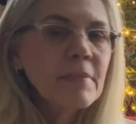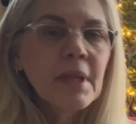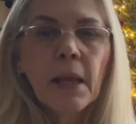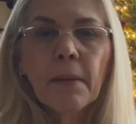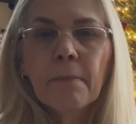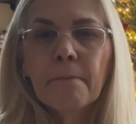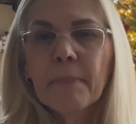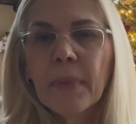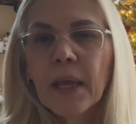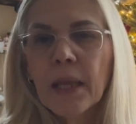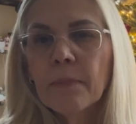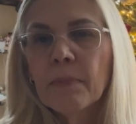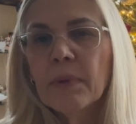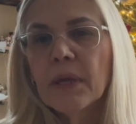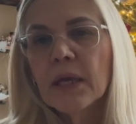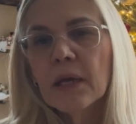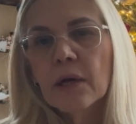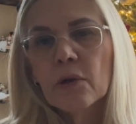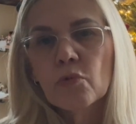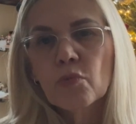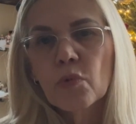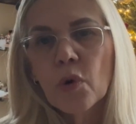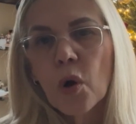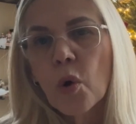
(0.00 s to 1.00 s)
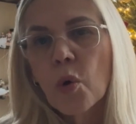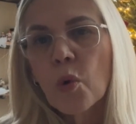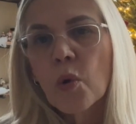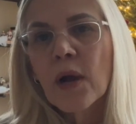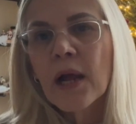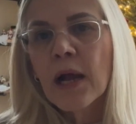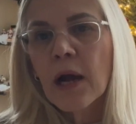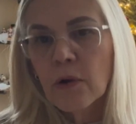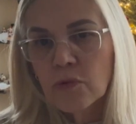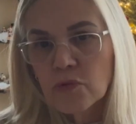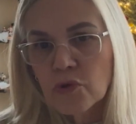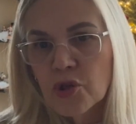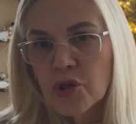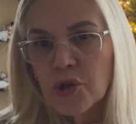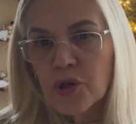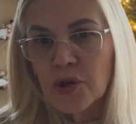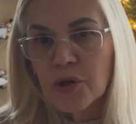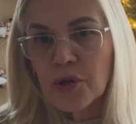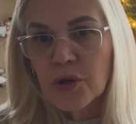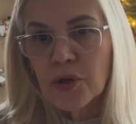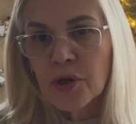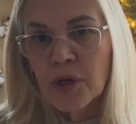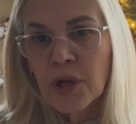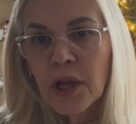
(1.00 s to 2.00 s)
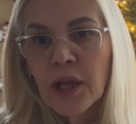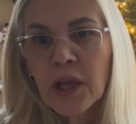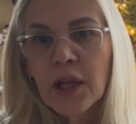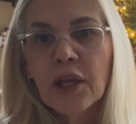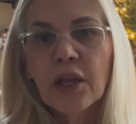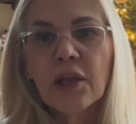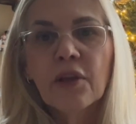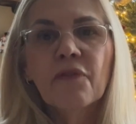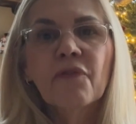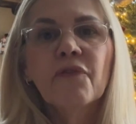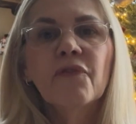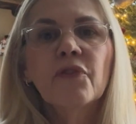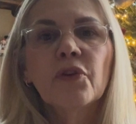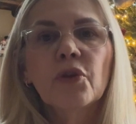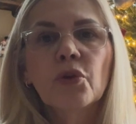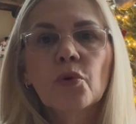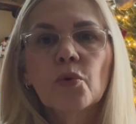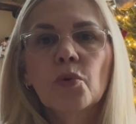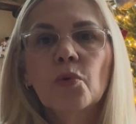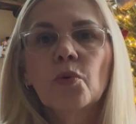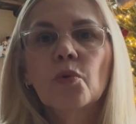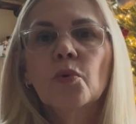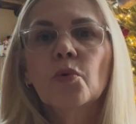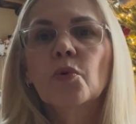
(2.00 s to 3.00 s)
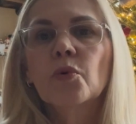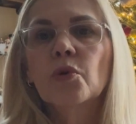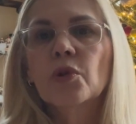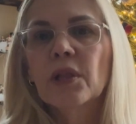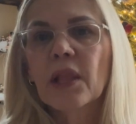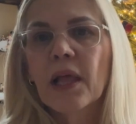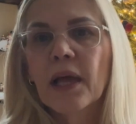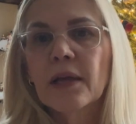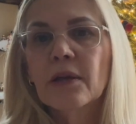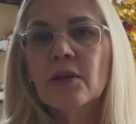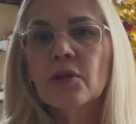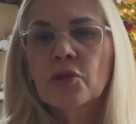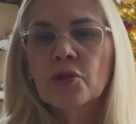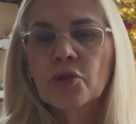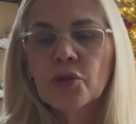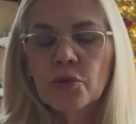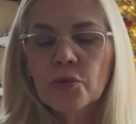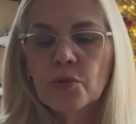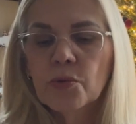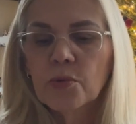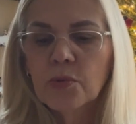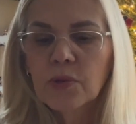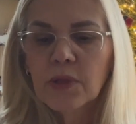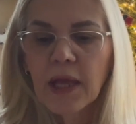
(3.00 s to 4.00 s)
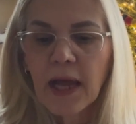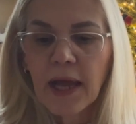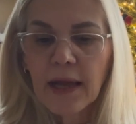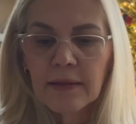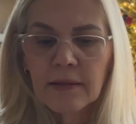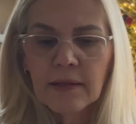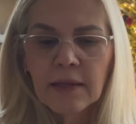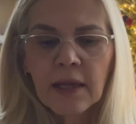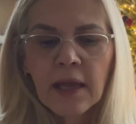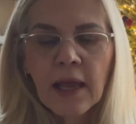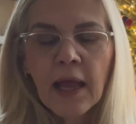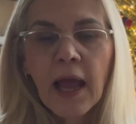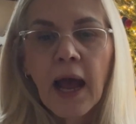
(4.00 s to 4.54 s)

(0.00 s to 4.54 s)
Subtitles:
maybe a row counter if you would like to do that.